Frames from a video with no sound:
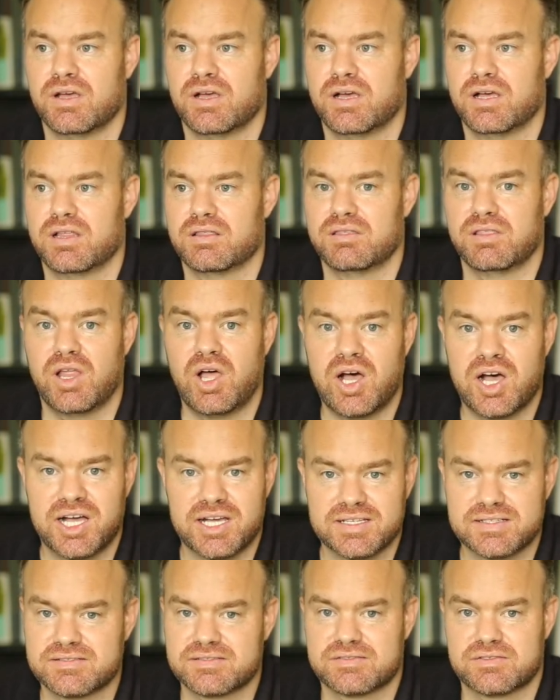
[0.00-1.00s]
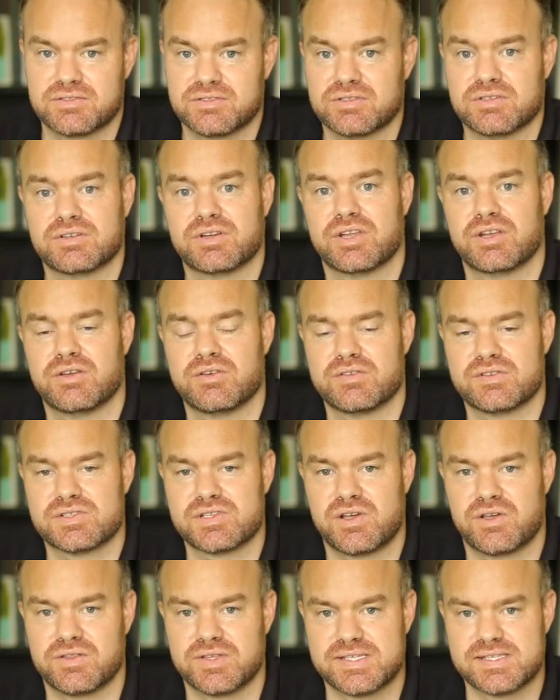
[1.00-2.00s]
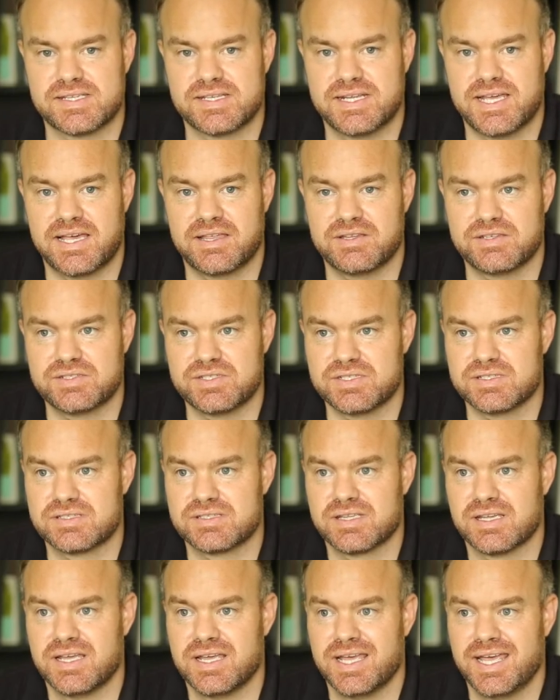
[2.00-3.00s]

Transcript: uh, lost or you know there's all these analogies